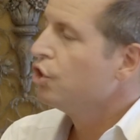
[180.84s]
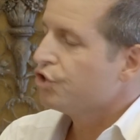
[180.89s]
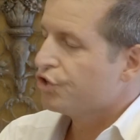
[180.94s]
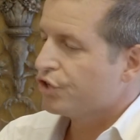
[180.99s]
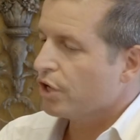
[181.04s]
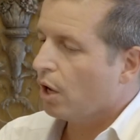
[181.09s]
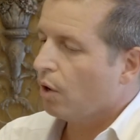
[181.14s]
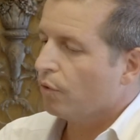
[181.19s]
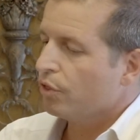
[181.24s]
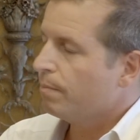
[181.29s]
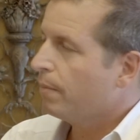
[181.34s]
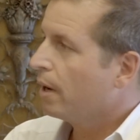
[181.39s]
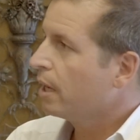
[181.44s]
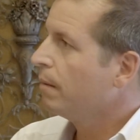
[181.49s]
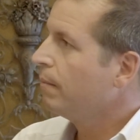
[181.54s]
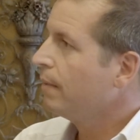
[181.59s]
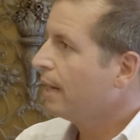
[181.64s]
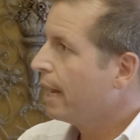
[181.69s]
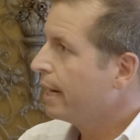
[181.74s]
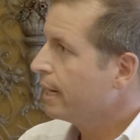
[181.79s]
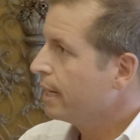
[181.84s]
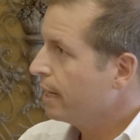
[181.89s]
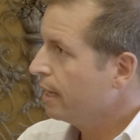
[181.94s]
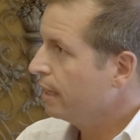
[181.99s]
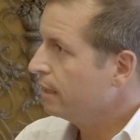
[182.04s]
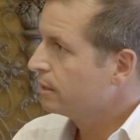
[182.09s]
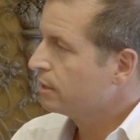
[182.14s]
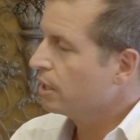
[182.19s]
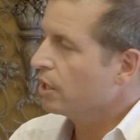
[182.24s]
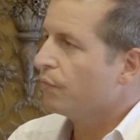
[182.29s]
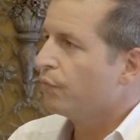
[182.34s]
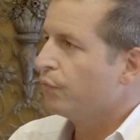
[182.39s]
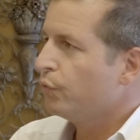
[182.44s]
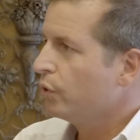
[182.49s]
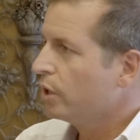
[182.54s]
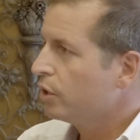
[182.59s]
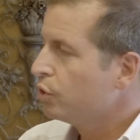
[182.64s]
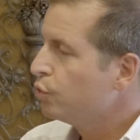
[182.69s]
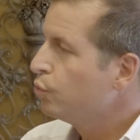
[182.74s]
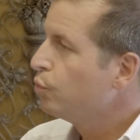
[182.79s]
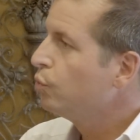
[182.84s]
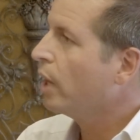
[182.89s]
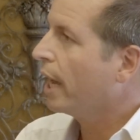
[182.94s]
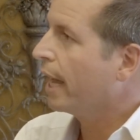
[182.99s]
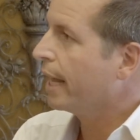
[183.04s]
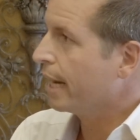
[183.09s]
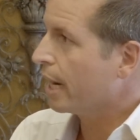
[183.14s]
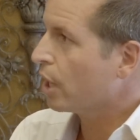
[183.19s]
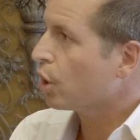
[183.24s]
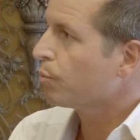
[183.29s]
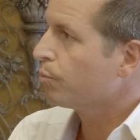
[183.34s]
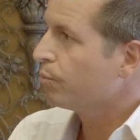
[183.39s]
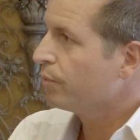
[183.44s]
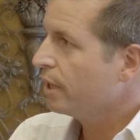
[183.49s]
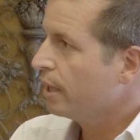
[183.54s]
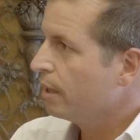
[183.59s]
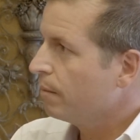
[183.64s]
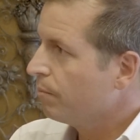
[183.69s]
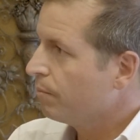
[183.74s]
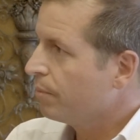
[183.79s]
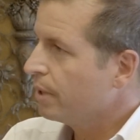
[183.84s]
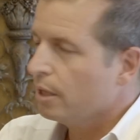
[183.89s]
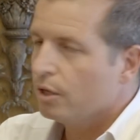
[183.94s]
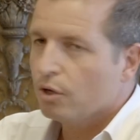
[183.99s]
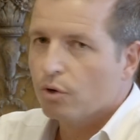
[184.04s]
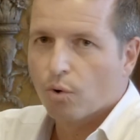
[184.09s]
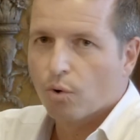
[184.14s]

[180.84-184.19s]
So the bottom line is, if you're gonna do an Airbnb